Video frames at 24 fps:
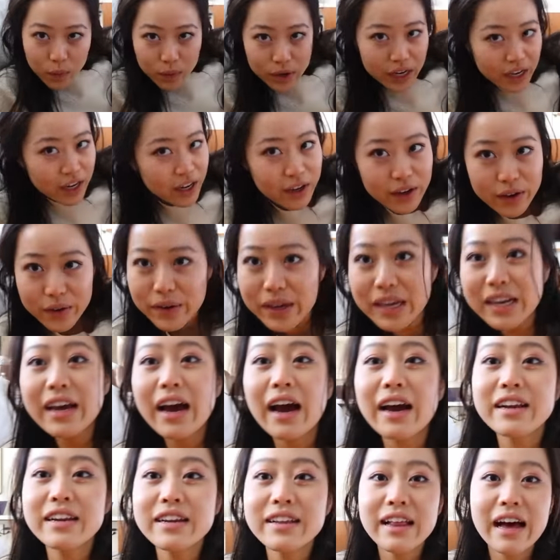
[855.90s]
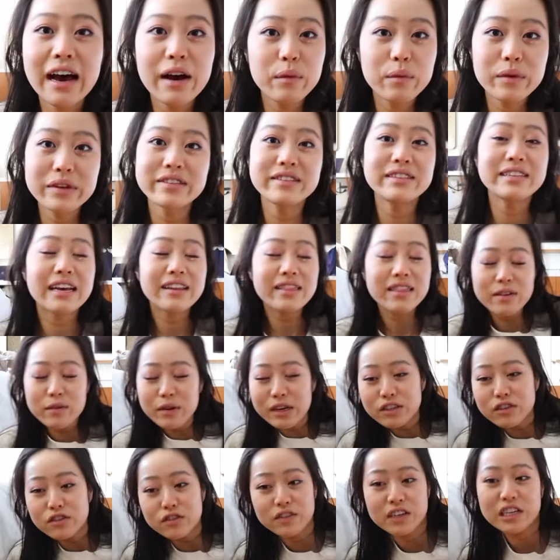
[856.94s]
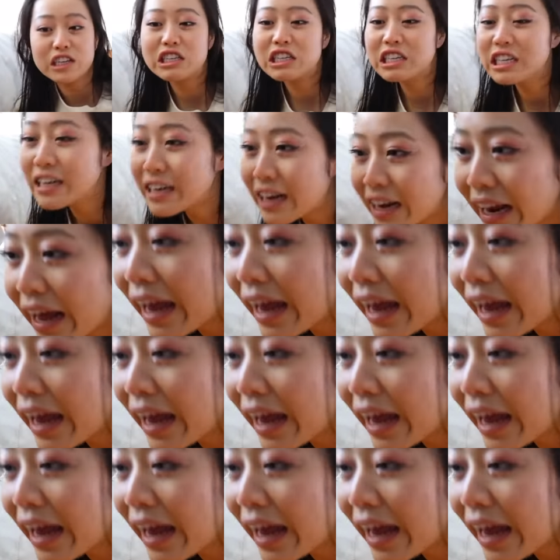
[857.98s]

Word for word: We're gonna go eat Haidilao. We set the reservation at